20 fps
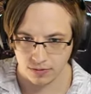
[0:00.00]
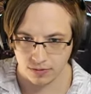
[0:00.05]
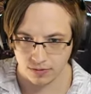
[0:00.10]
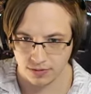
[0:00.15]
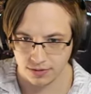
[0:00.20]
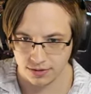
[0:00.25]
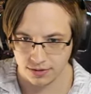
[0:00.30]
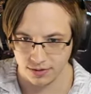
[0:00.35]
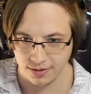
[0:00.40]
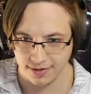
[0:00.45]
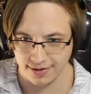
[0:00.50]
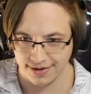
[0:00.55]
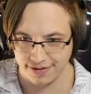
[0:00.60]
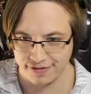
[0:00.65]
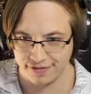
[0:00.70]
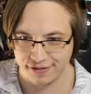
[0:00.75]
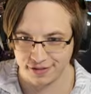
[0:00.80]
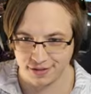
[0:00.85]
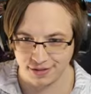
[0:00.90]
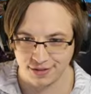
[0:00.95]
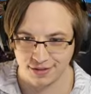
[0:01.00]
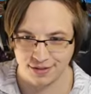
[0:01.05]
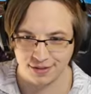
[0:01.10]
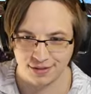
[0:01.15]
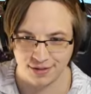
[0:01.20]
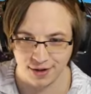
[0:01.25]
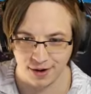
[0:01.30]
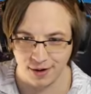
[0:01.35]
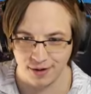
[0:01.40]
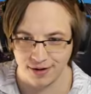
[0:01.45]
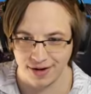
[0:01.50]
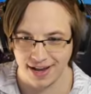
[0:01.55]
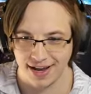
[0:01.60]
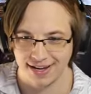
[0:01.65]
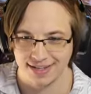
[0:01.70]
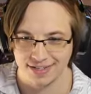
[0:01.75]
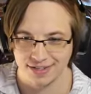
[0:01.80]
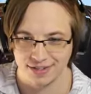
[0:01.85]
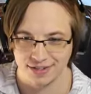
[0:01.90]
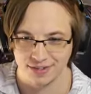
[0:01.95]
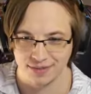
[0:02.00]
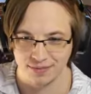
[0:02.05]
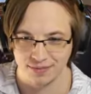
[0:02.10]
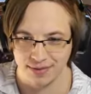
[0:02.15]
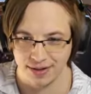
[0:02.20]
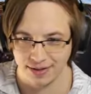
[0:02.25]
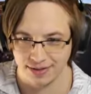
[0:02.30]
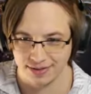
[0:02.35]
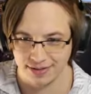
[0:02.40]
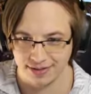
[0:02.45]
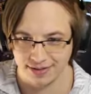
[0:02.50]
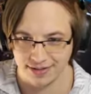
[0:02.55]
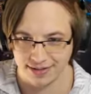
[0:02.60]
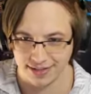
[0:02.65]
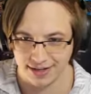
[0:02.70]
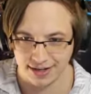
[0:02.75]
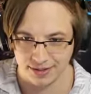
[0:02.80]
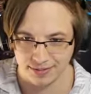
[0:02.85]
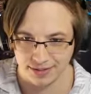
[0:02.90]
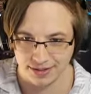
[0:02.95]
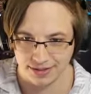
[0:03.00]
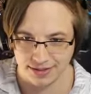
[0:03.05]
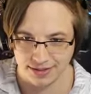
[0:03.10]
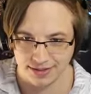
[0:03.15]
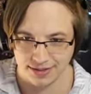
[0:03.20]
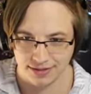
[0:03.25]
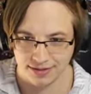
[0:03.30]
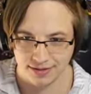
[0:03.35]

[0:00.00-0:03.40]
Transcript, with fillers: Dude, it feels so nice just melting these enemies.